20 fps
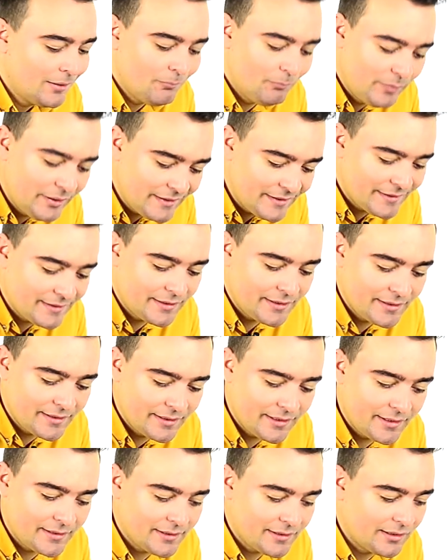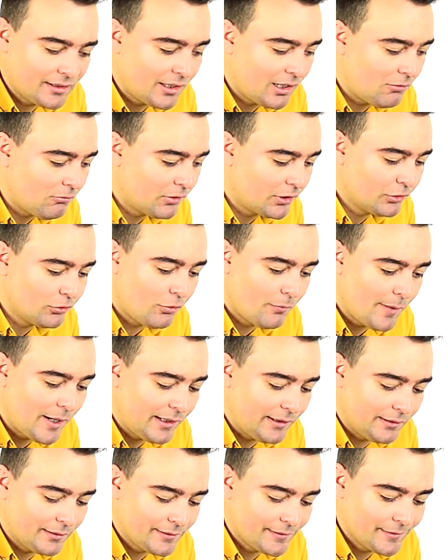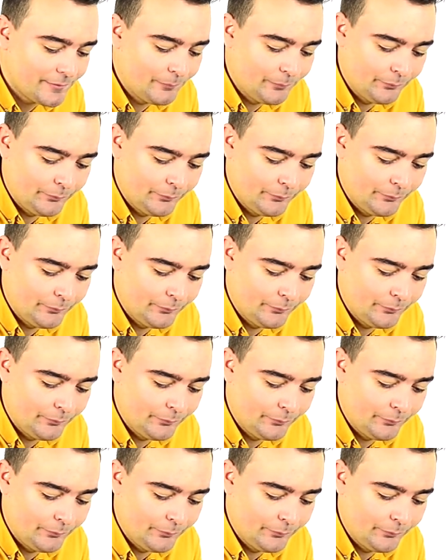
businesses, in our domains.